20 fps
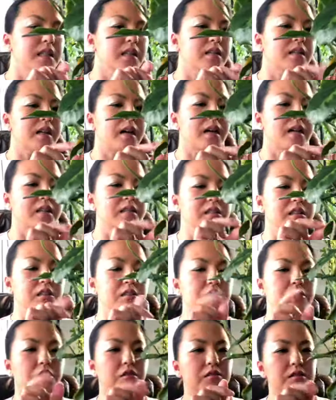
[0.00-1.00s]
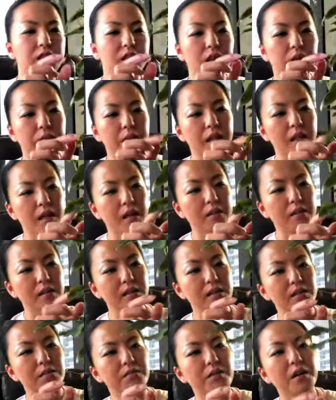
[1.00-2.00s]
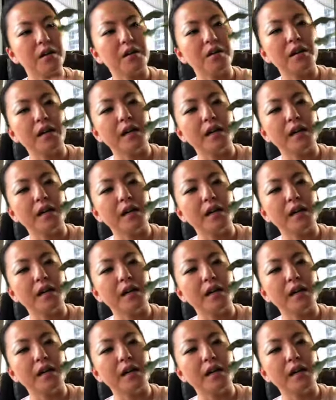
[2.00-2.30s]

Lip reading: a lot of new growths coming out as well.